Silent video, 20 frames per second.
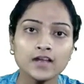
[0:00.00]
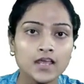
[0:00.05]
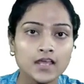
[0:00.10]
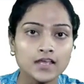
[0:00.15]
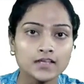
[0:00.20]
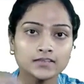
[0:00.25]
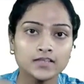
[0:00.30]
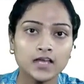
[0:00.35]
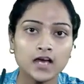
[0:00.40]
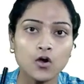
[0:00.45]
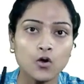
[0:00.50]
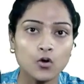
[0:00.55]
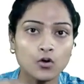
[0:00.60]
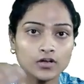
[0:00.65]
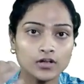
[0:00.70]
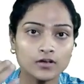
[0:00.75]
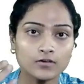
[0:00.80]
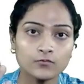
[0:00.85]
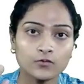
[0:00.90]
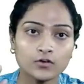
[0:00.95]
the order
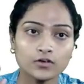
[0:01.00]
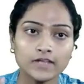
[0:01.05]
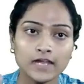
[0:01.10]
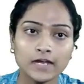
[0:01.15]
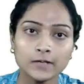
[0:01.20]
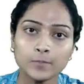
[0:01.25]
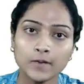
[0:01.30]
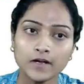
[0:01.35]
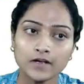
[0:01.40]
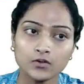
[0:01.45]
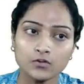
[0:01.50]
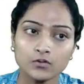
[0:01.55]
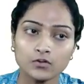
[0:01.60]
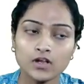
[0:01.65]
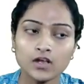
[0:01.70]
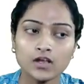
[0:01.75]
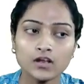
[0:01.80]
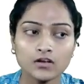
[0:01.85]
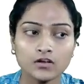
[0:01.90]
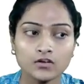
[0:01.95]
for that particular
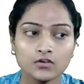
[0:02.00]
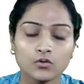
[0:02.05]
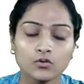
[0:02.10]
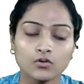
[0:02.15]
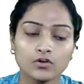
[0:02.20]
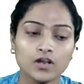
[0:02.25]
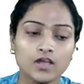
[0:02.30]
node.